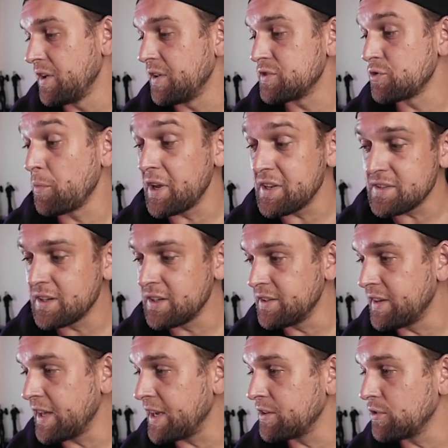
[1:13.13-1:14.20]
So basically
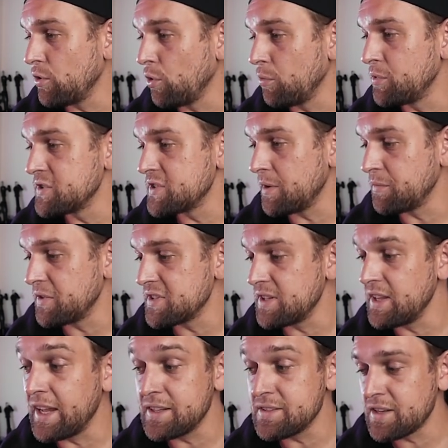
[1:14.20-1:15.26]
that opens up this
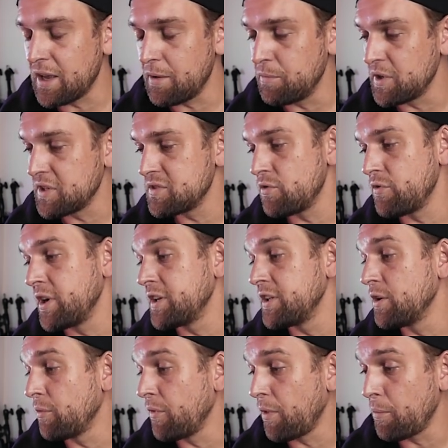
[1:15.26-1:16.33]
landscape mixer right
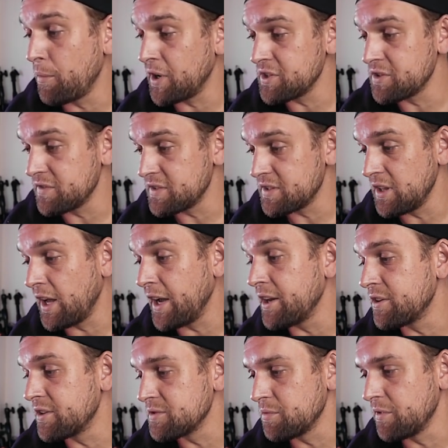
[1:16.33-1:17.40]
here with a bunch of
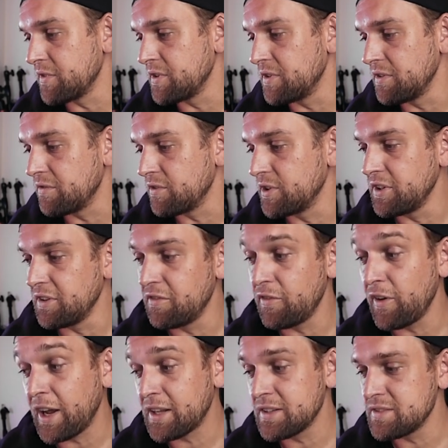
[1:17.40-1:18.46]
sliders with the different
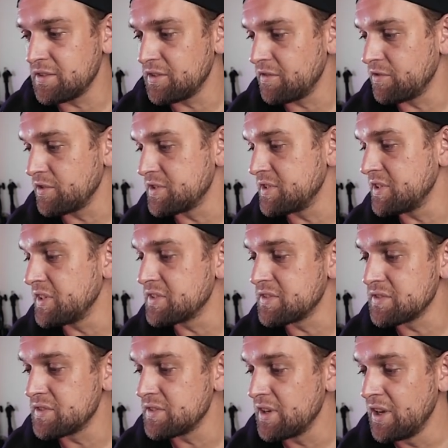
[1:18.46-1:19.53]
effects and different
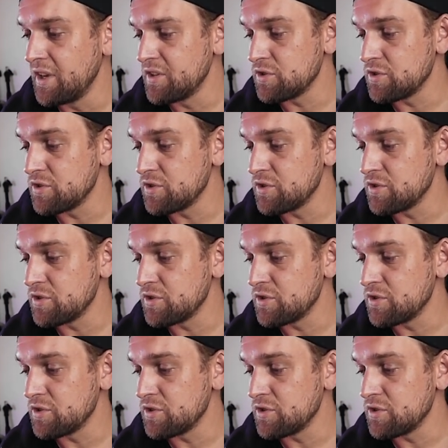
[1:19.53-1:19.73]
seasons.